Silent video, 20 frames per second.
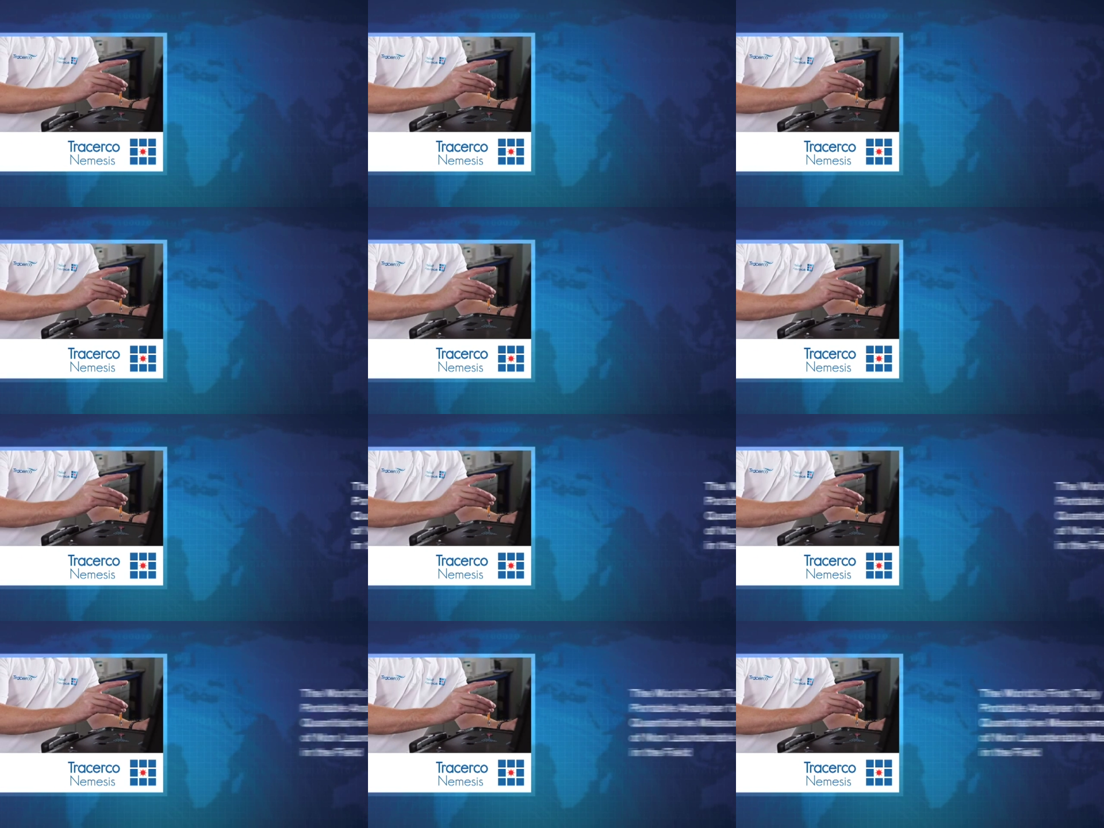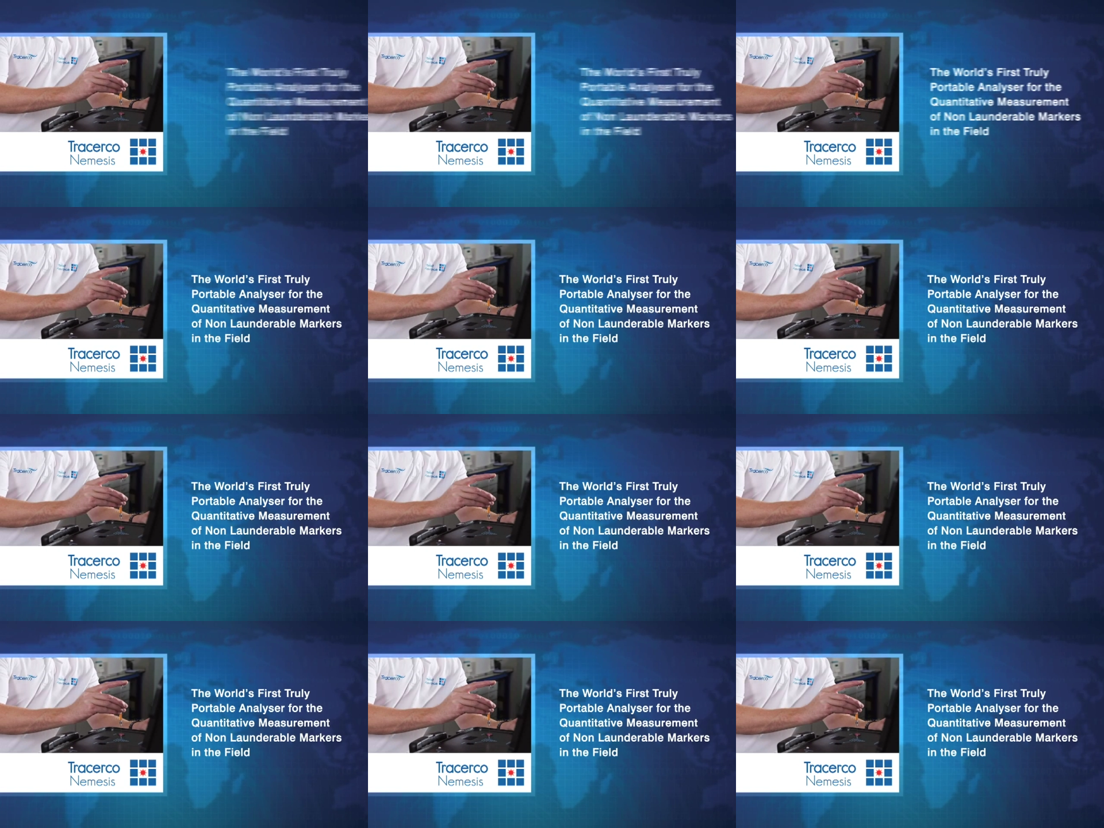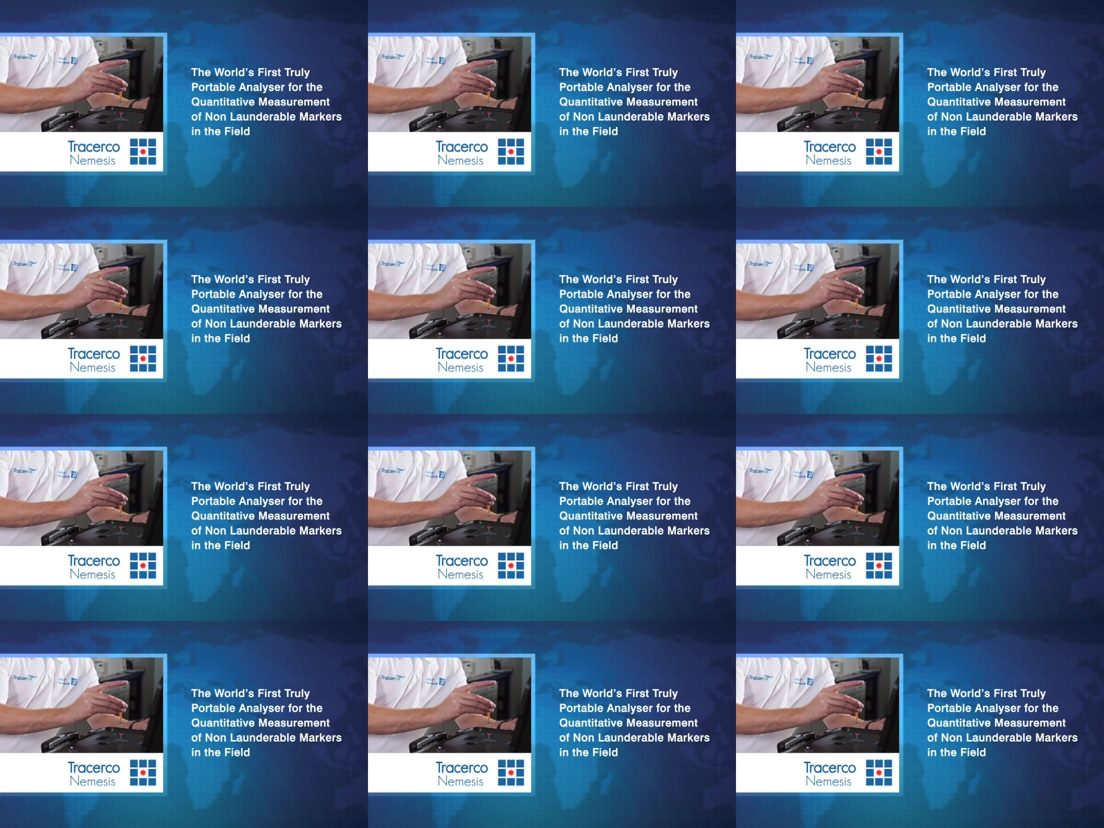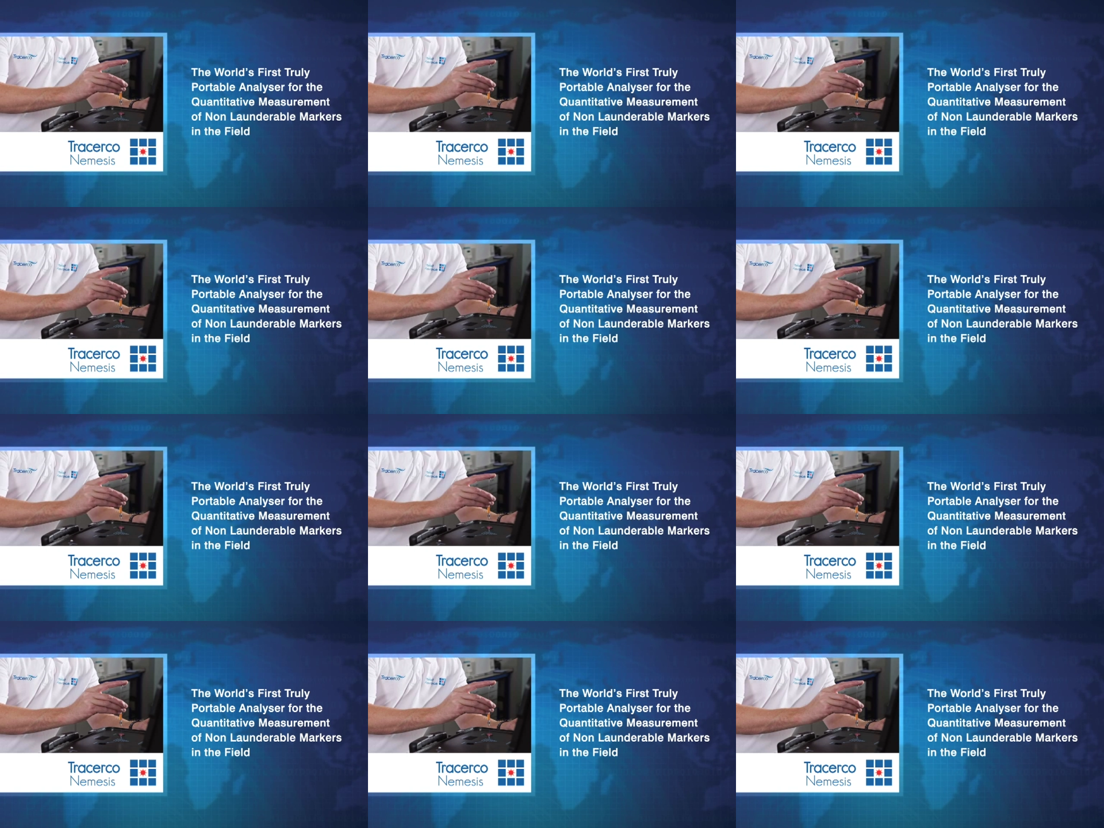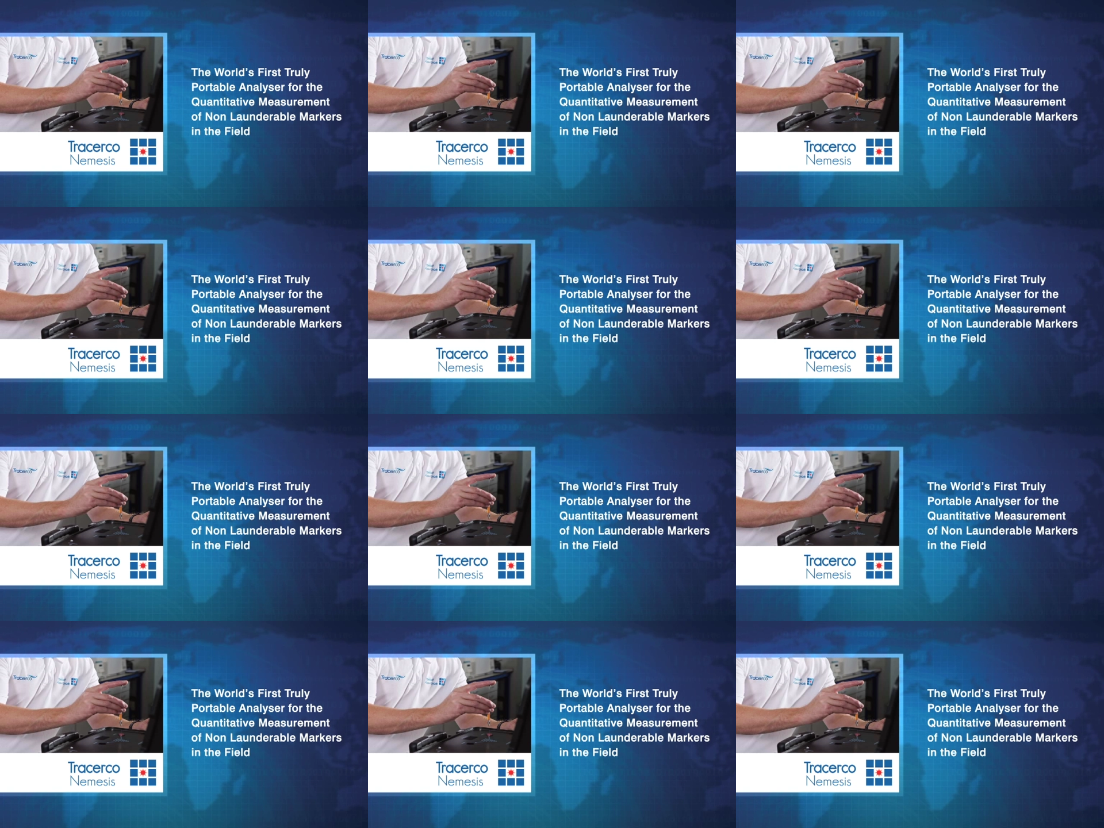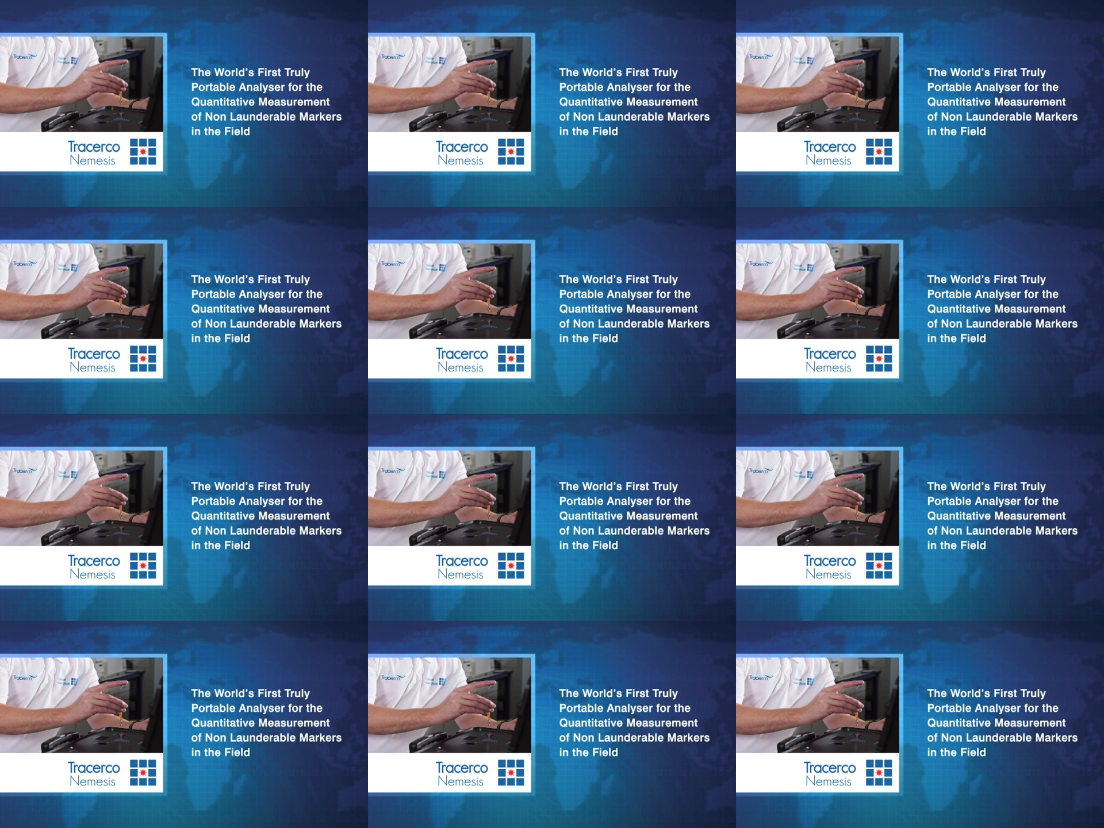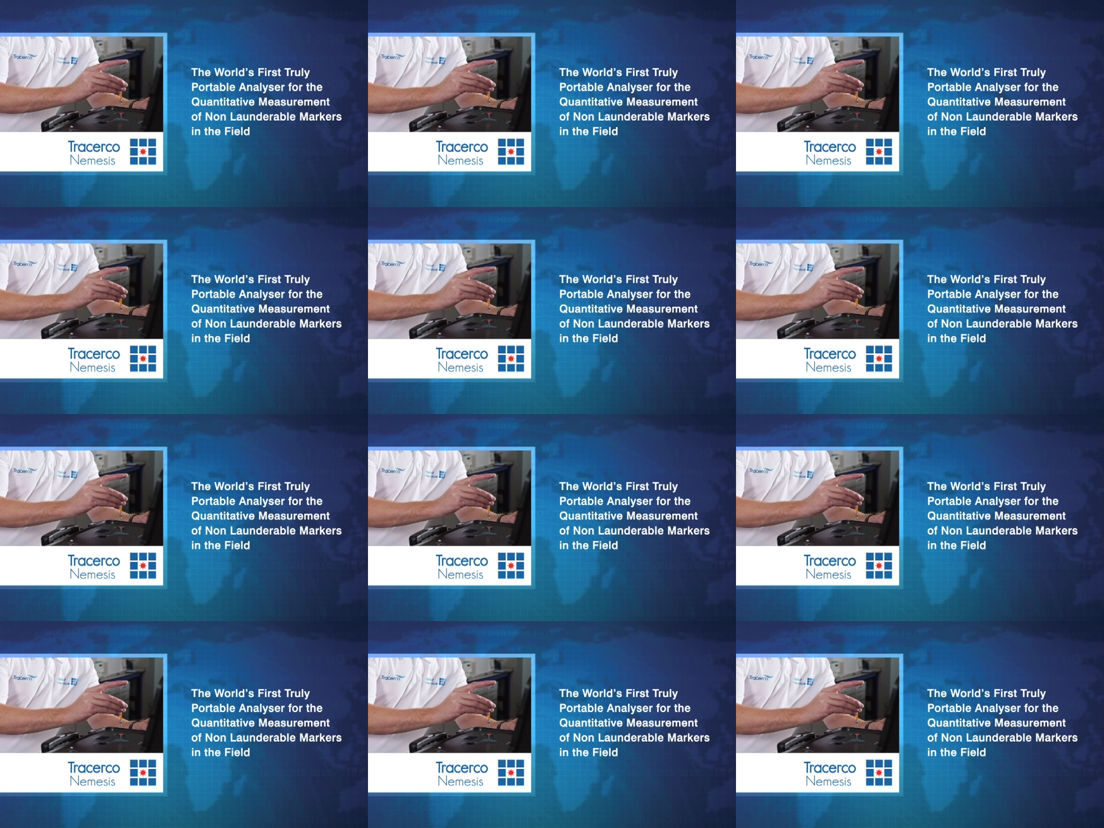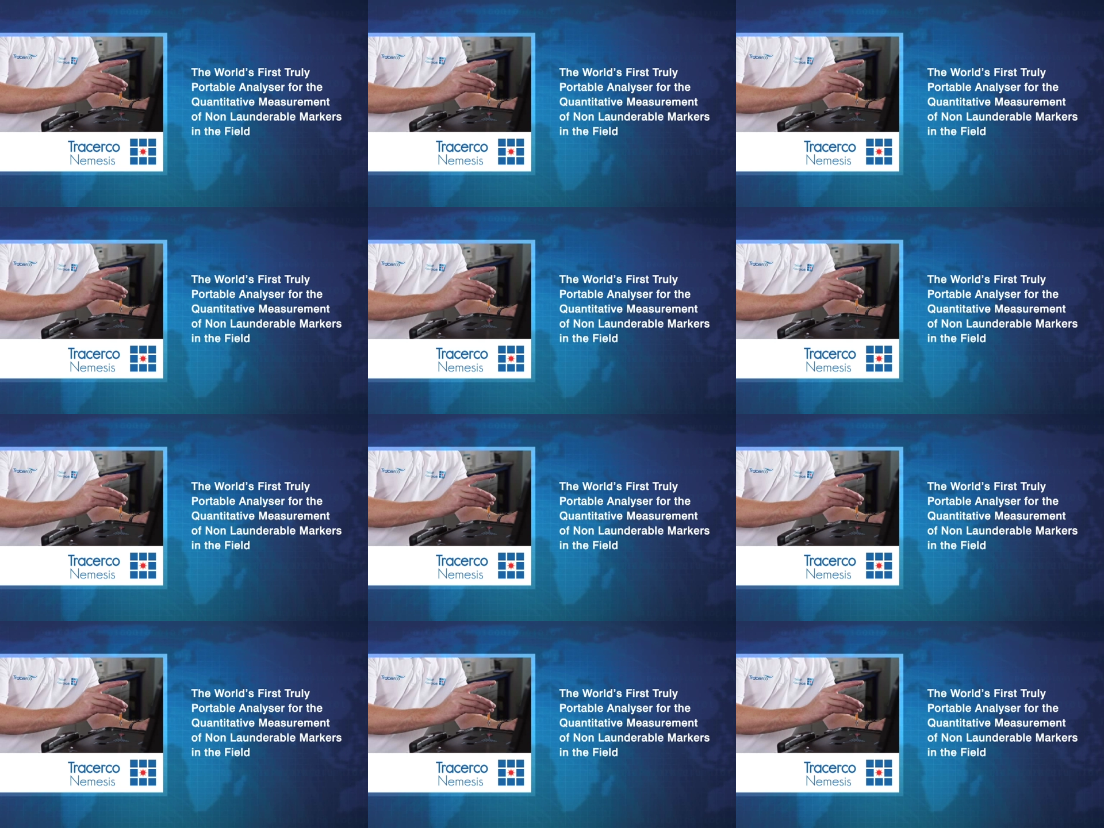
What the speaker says: No face is visible, so there are no lips to read.